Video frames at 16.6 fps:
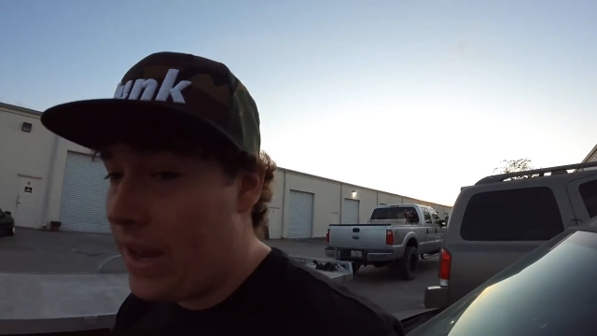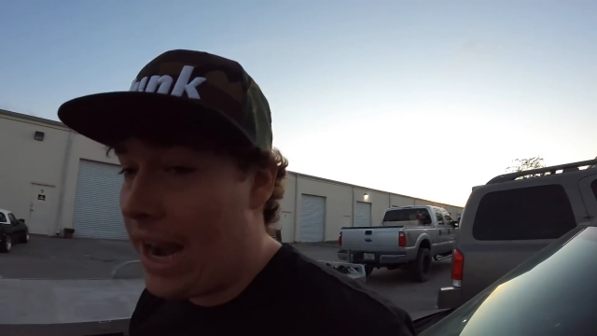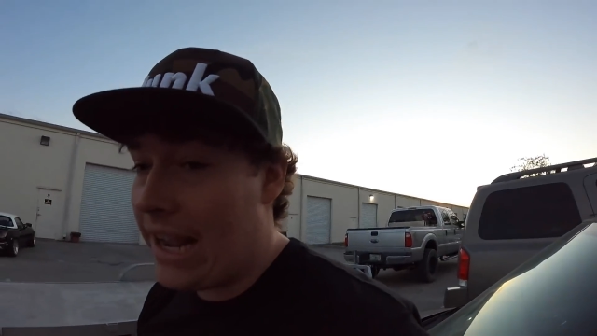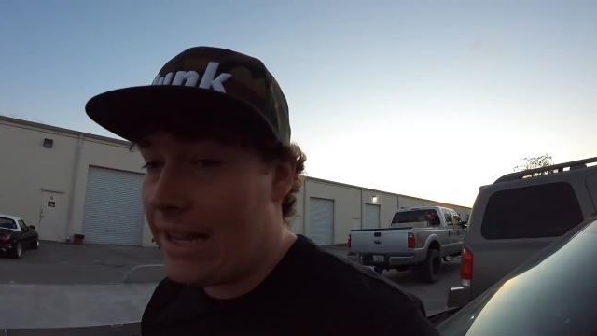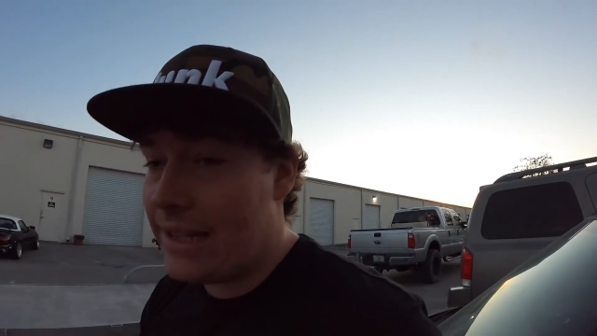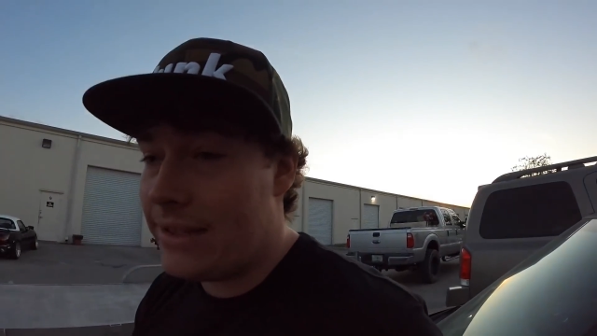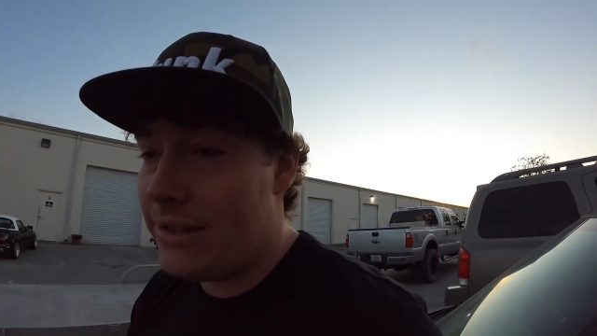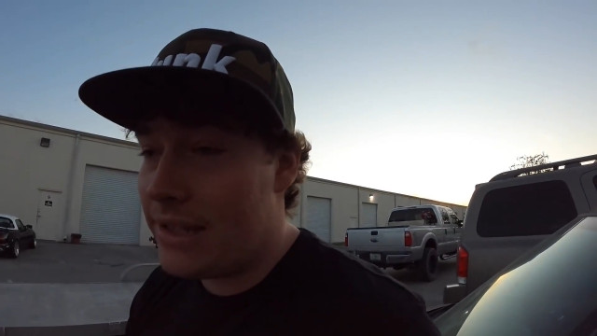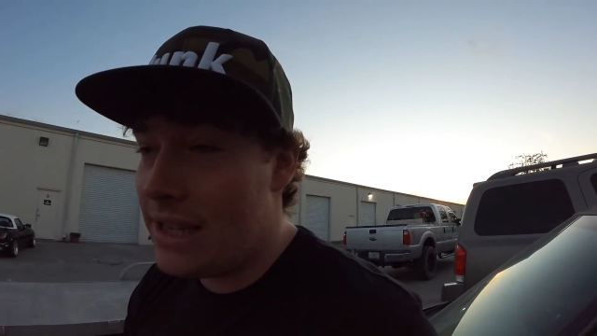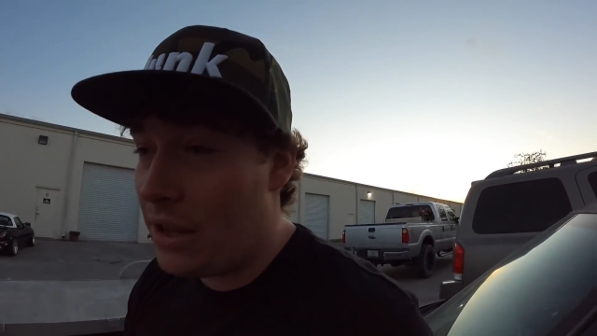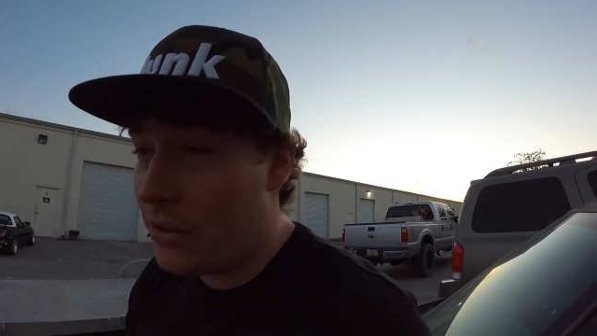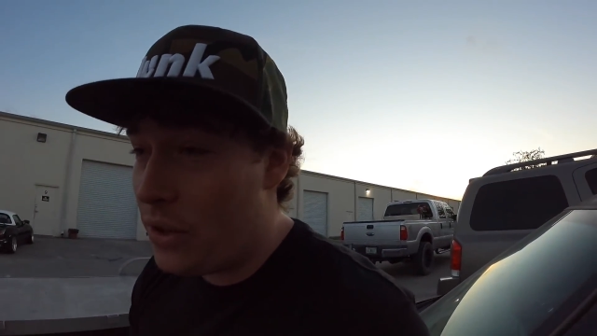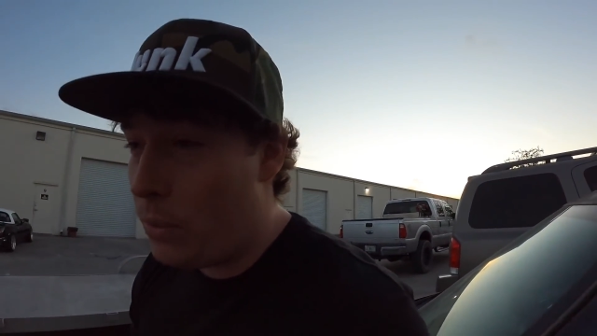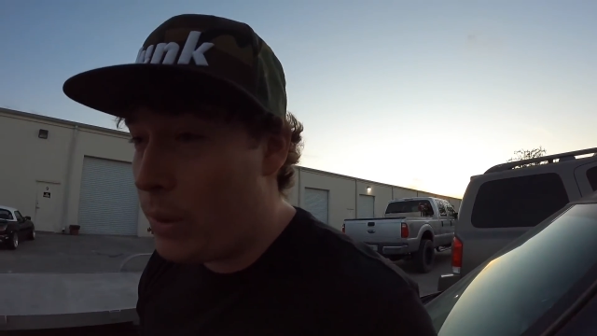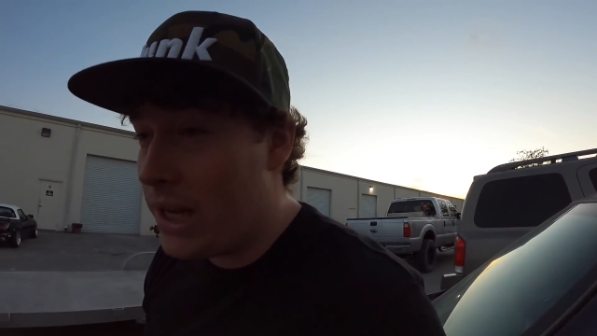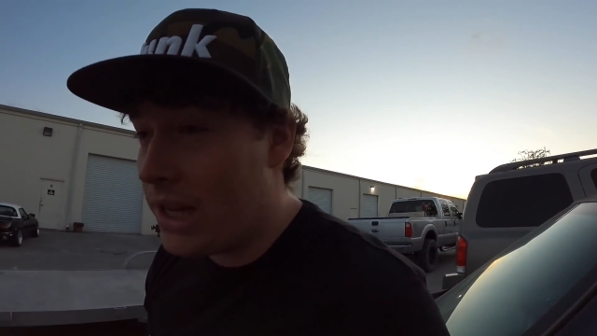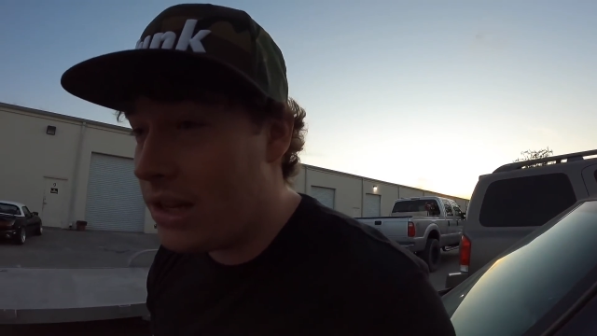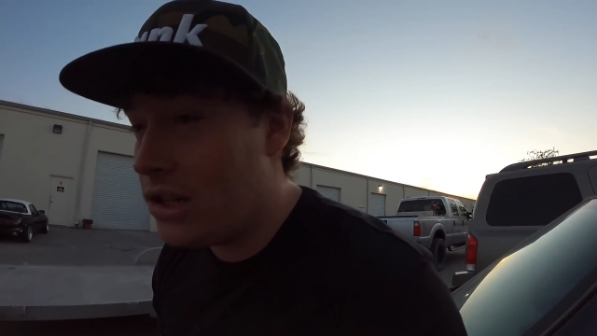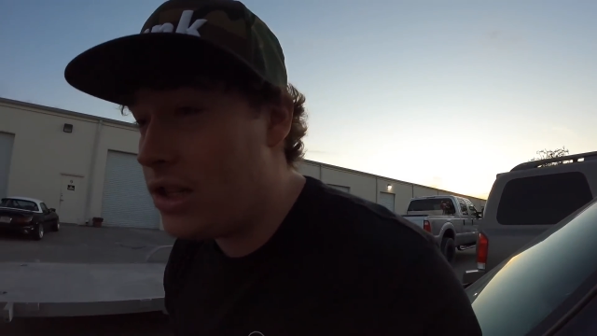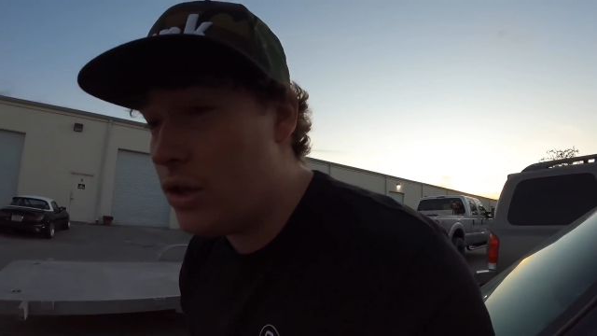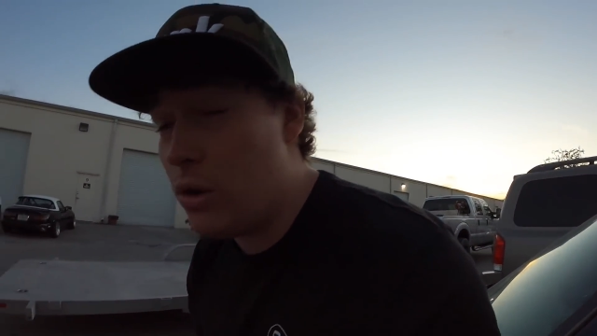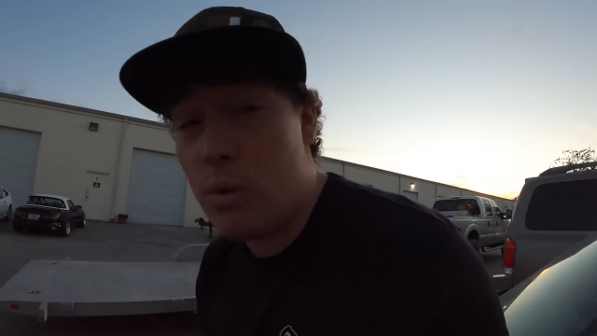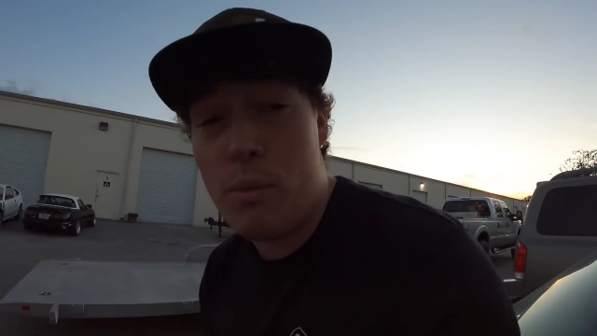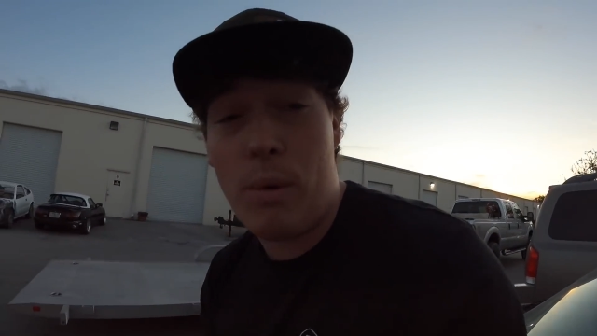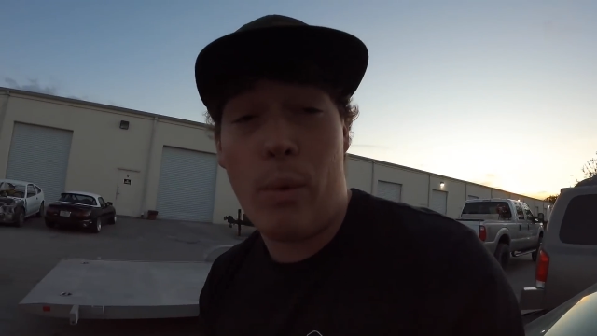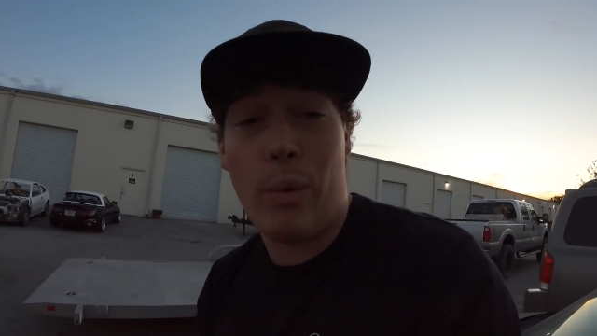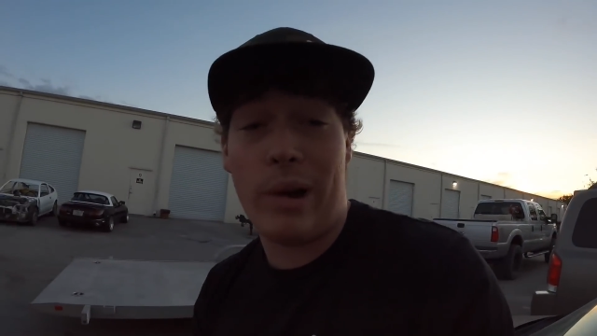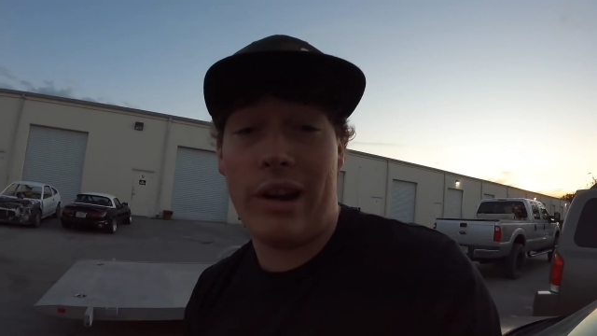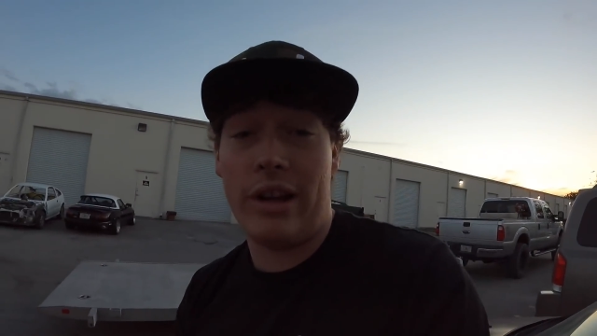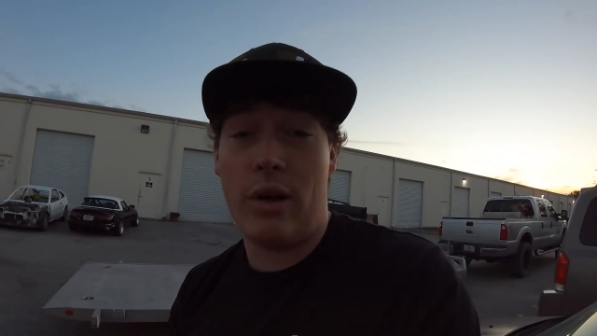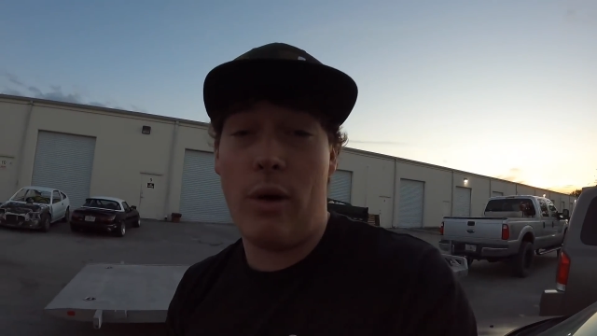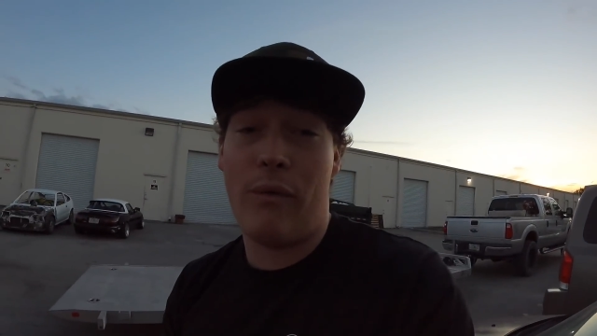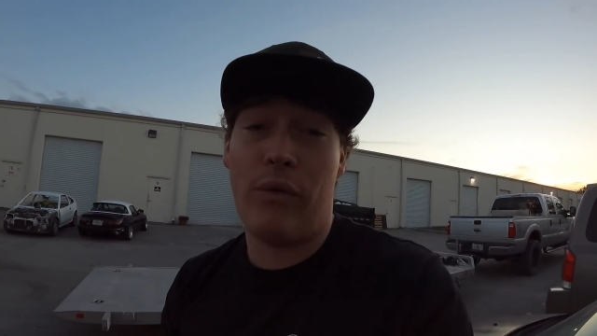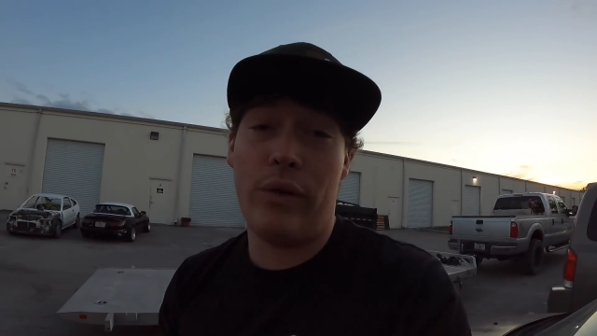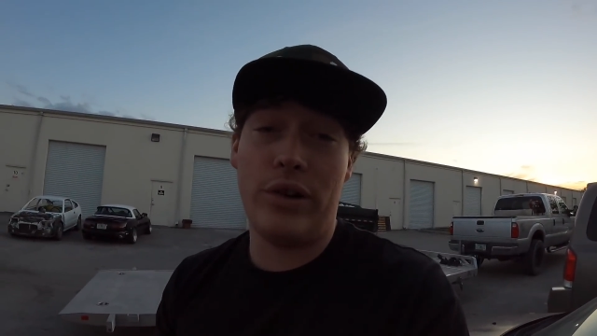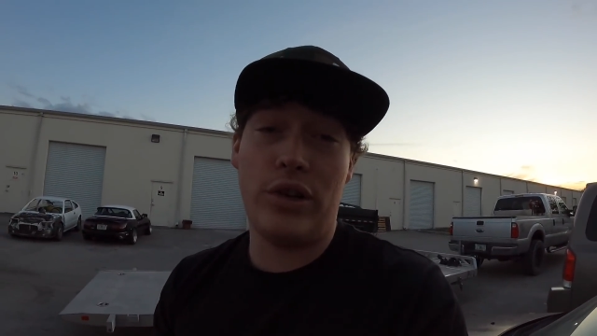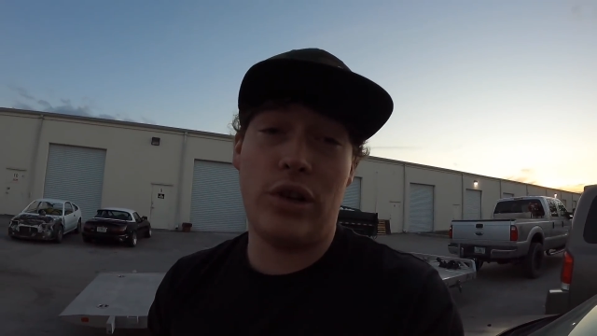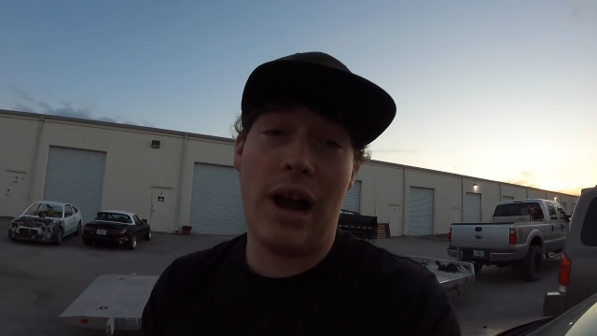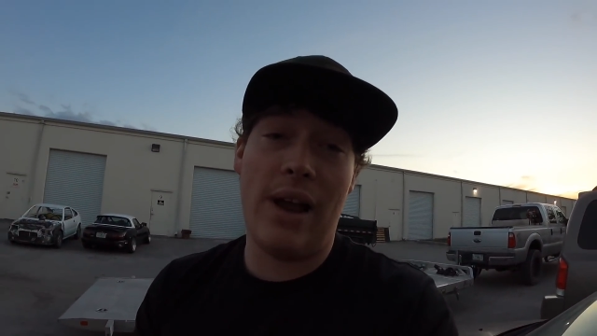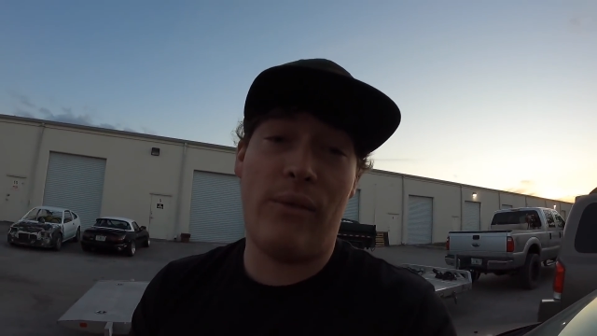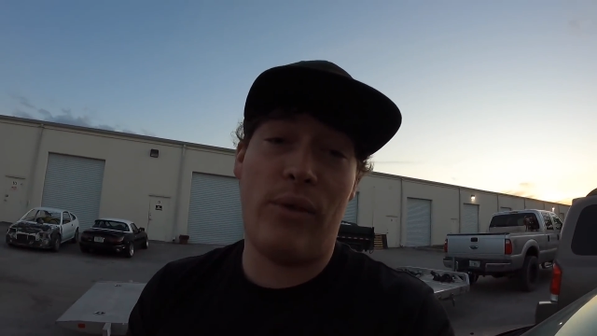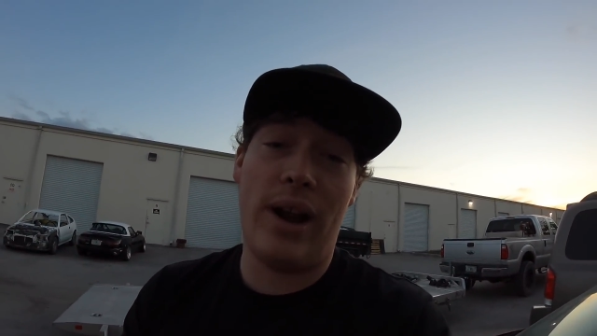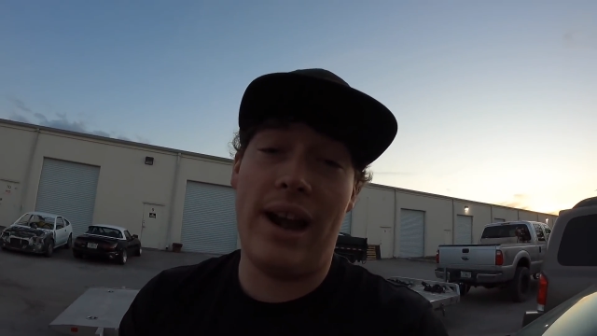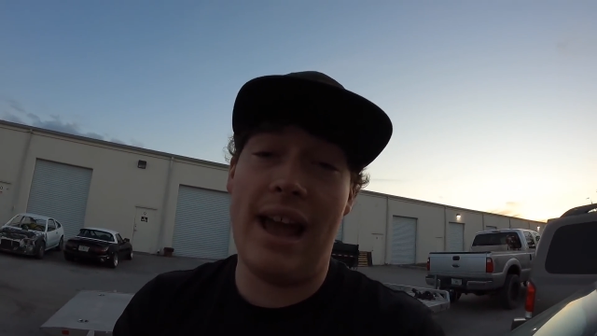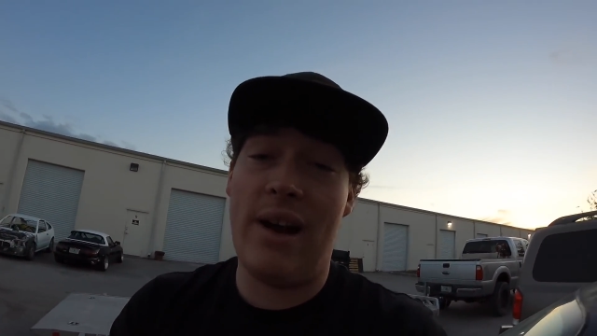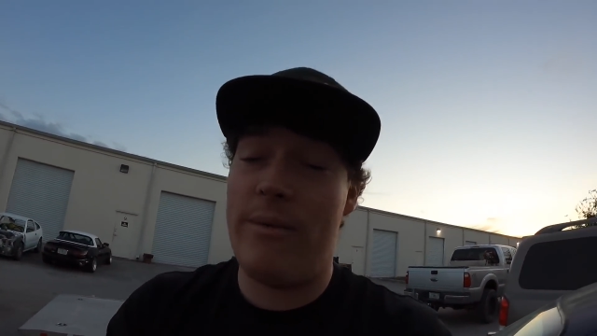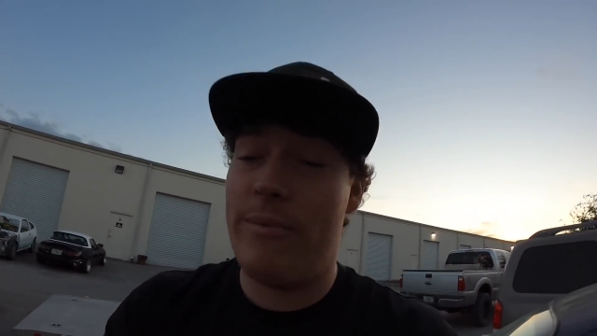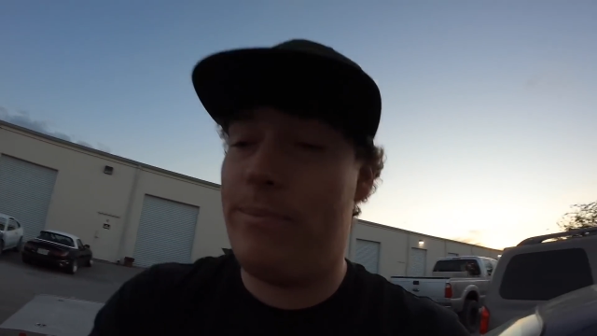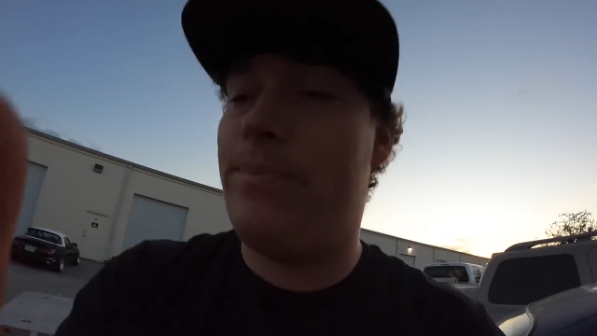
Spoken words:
I guess there's nothing we can do. But we're gonna go for a drive right now.